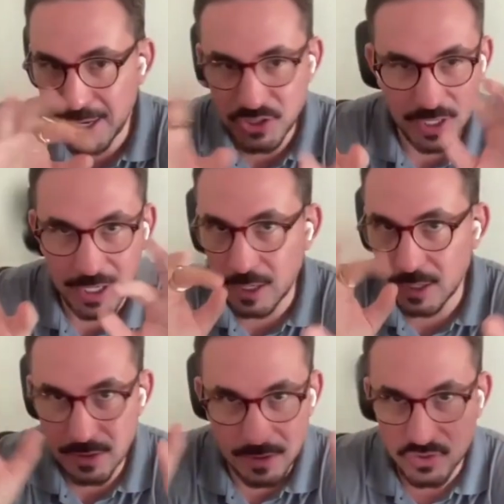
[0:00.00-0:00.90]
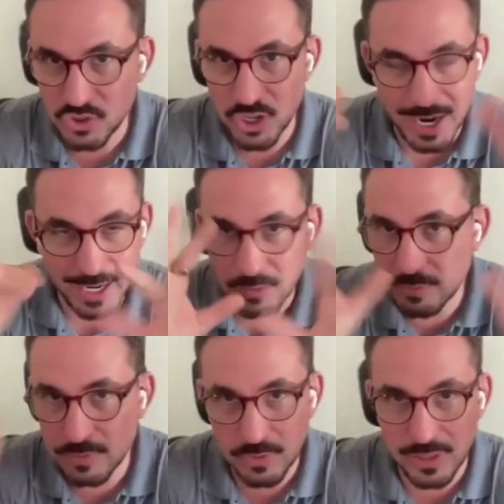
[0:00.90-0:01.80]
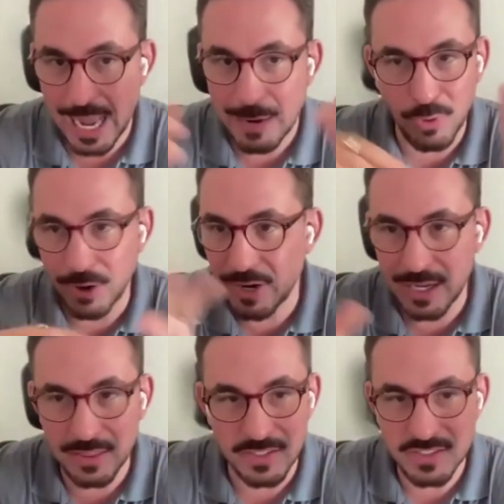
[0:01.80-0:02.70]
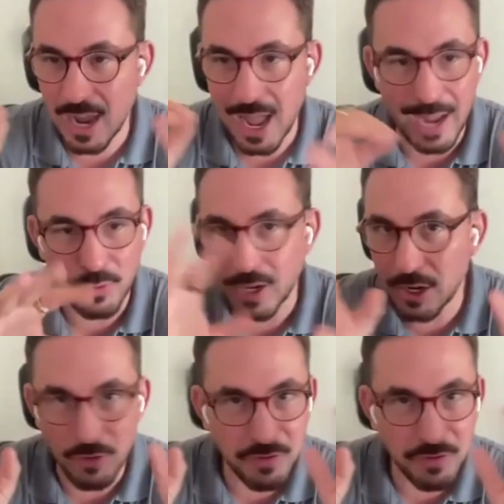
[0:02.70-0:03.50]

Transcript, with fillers: information in this giant library in the sky.